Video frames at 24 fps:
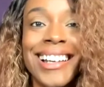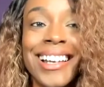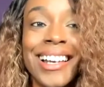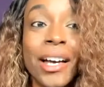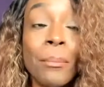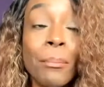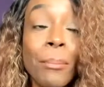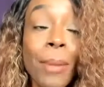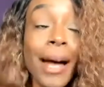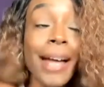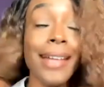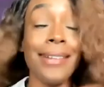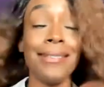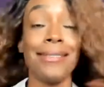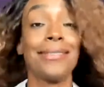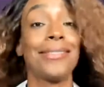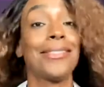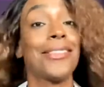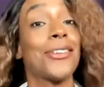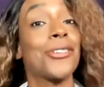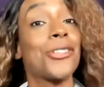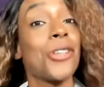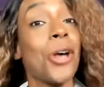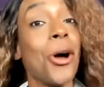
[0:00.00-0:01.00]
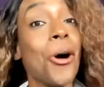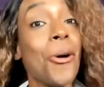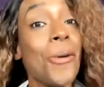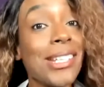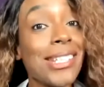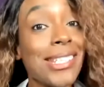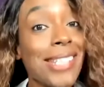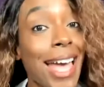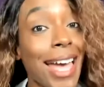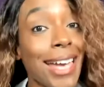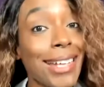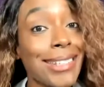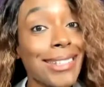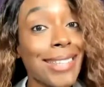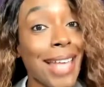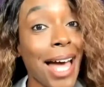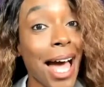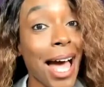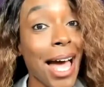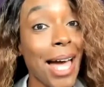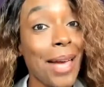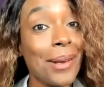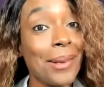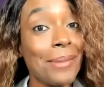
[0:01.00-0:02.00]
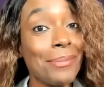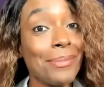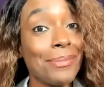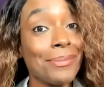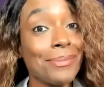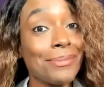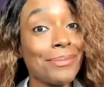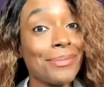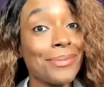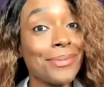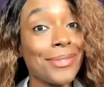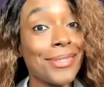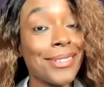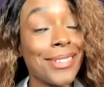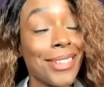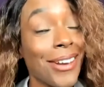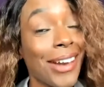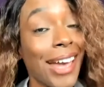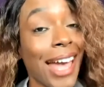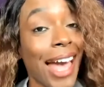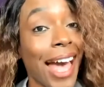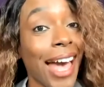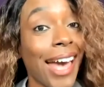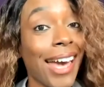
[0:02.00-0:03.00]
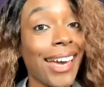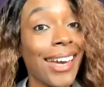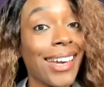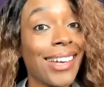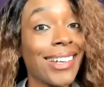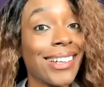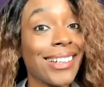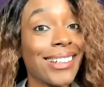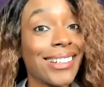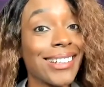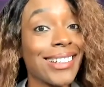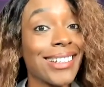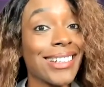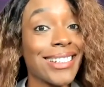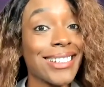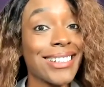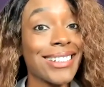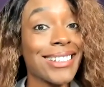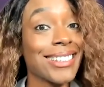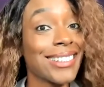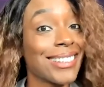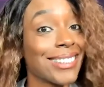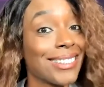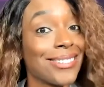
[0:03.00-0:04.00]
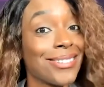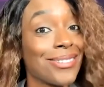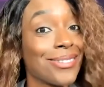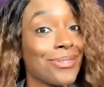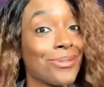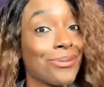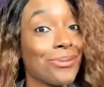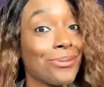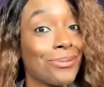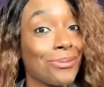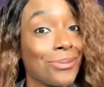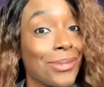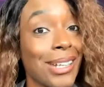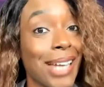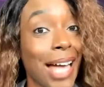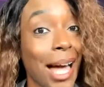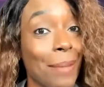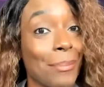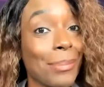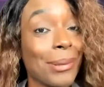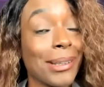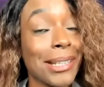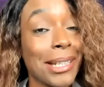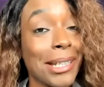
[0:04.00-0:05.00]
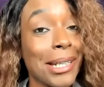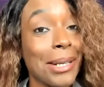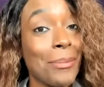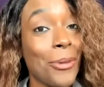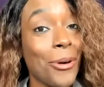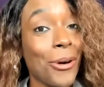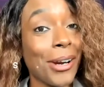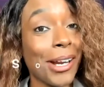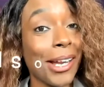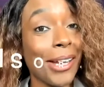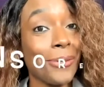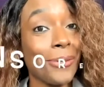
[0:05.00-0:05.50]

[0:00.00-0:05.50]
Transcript: but there's always next time. Okay. Because we got plenty more